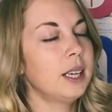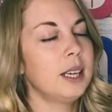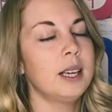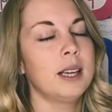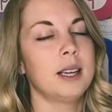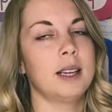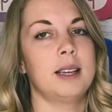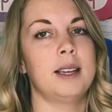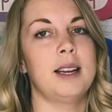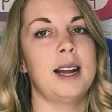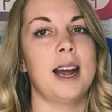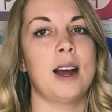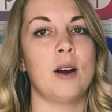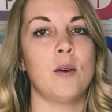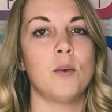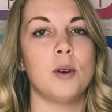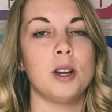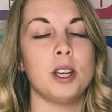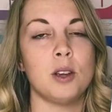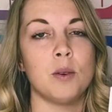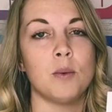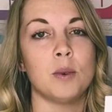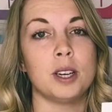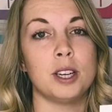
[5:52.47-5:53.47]
Now, what
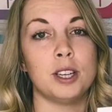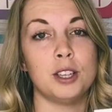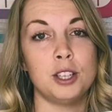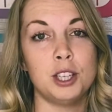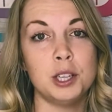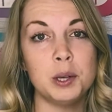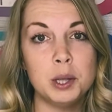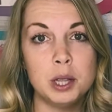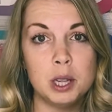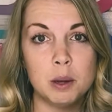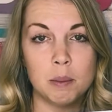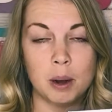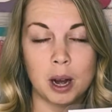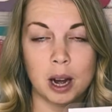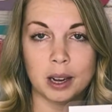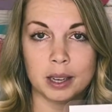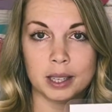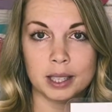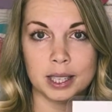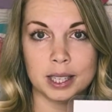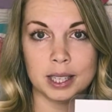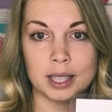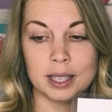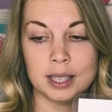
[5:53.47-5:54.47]
you want to do with the
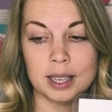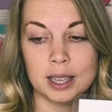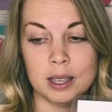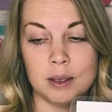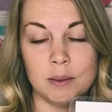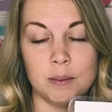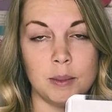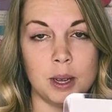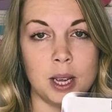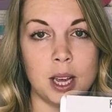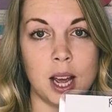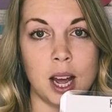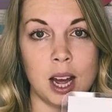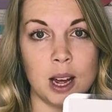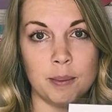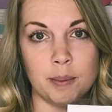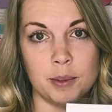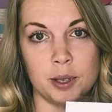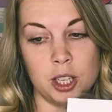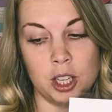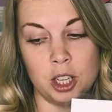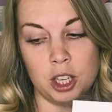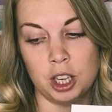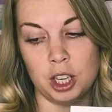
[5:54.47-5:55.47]
boxes can be up
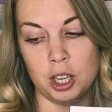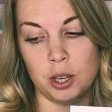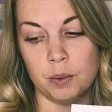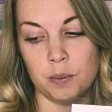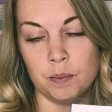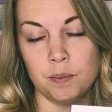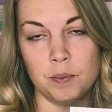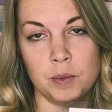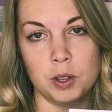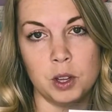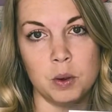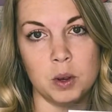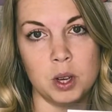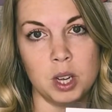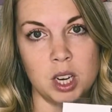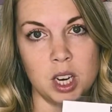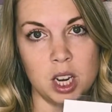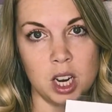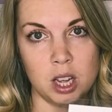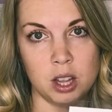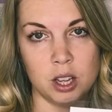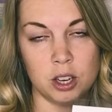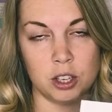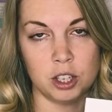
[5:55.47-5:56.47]
to you. You can
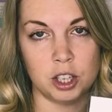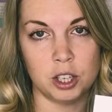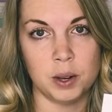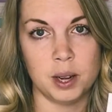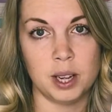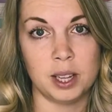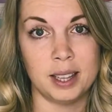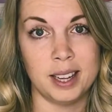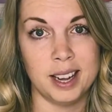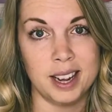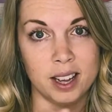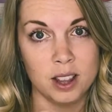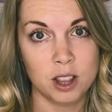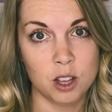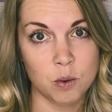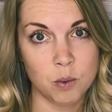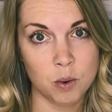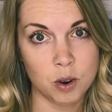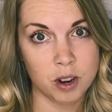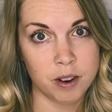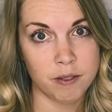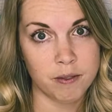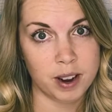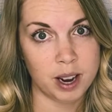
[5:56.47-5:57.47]
either do it like the
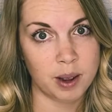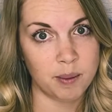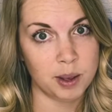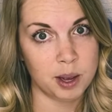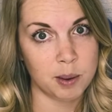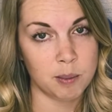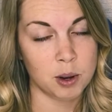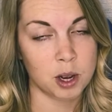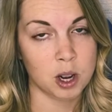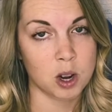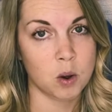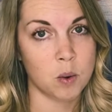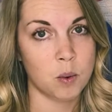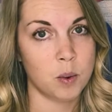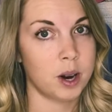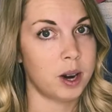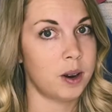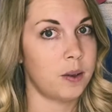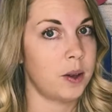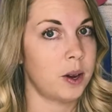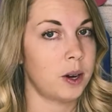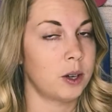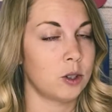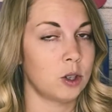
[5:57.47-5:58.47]
word family book where
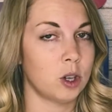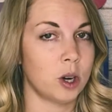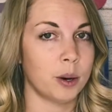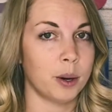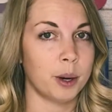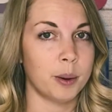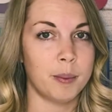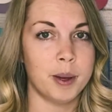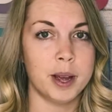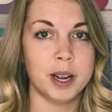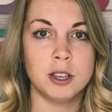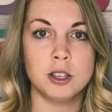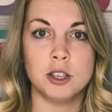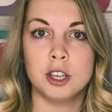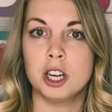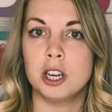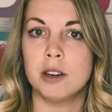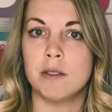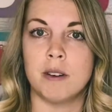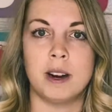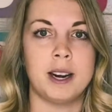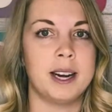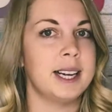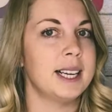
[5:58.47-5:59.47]
they're drawing a picture and
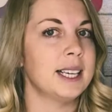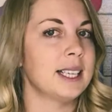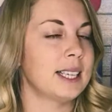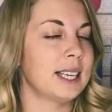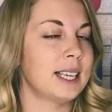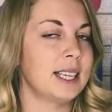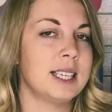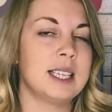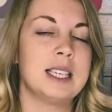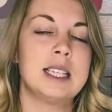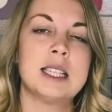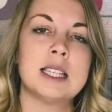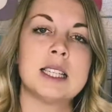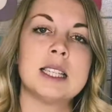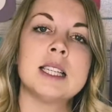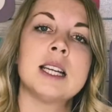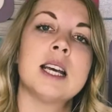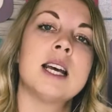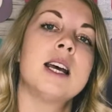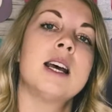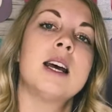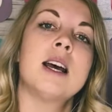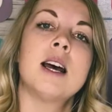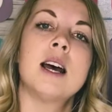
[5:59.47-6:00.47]
writing a sentence.
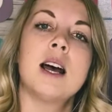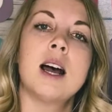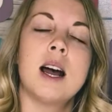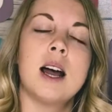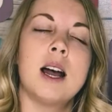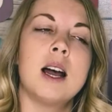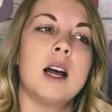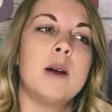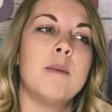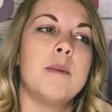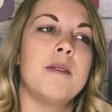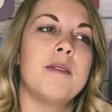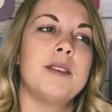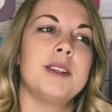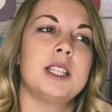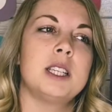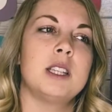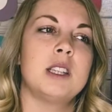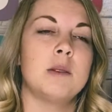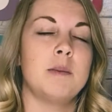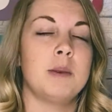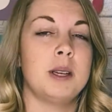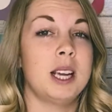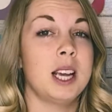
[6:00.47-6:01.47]
If it's at the
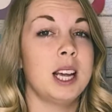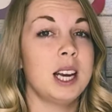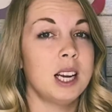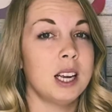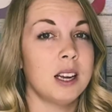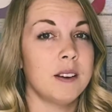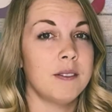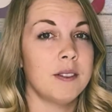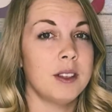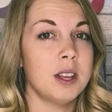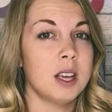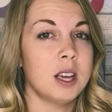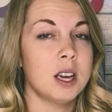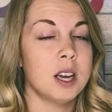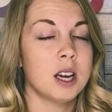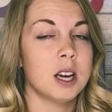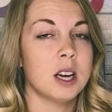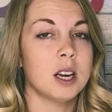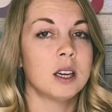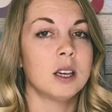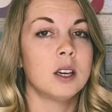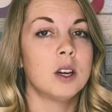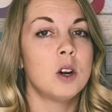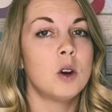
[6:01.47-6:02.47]
beginning of the
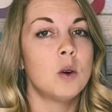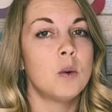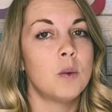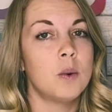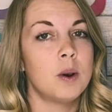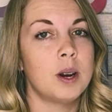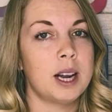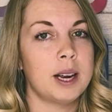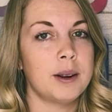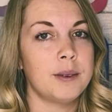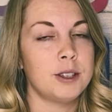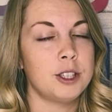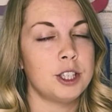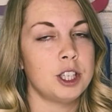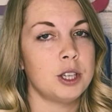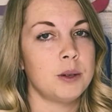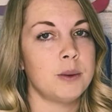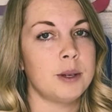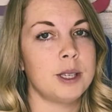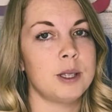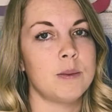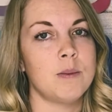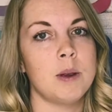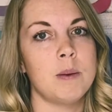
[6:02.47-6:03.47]
year, what would do
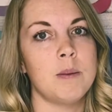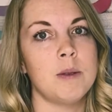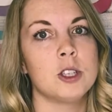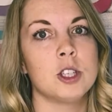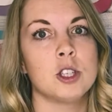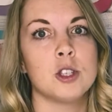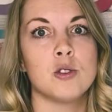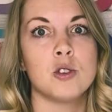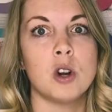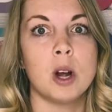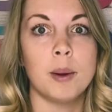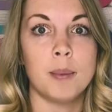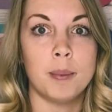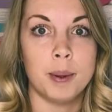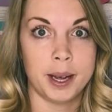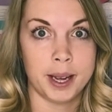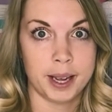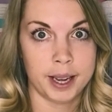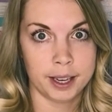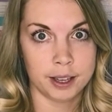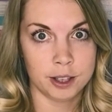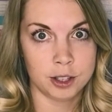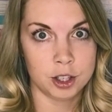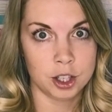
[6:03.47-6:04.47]
is maybe just draw a
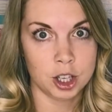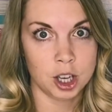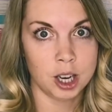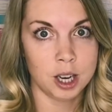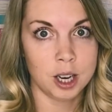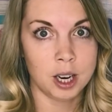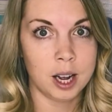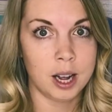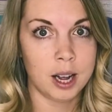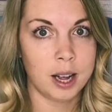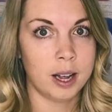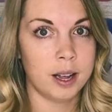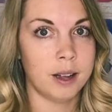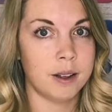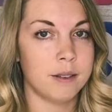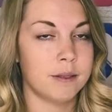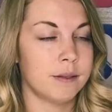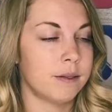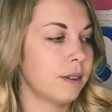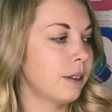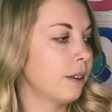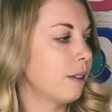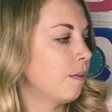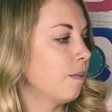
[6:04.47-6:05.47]
picture of
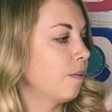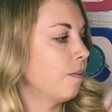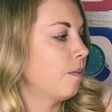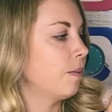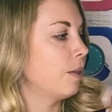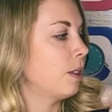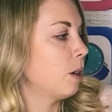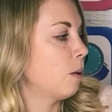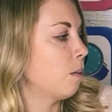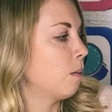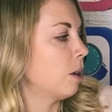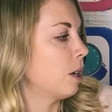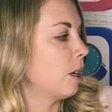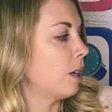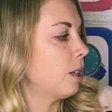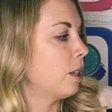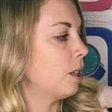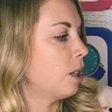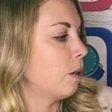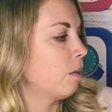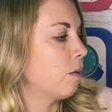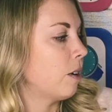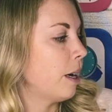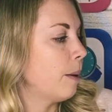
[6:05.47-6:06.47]
the word. So
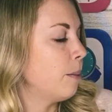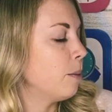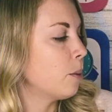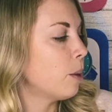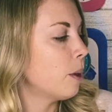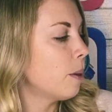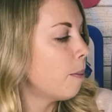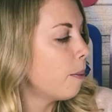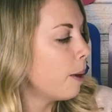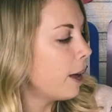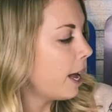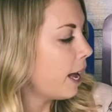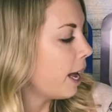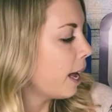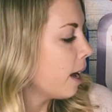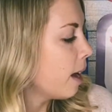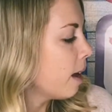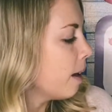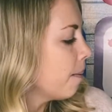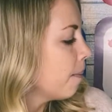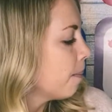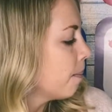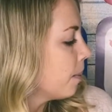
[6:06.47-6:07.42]
rhymes with pig.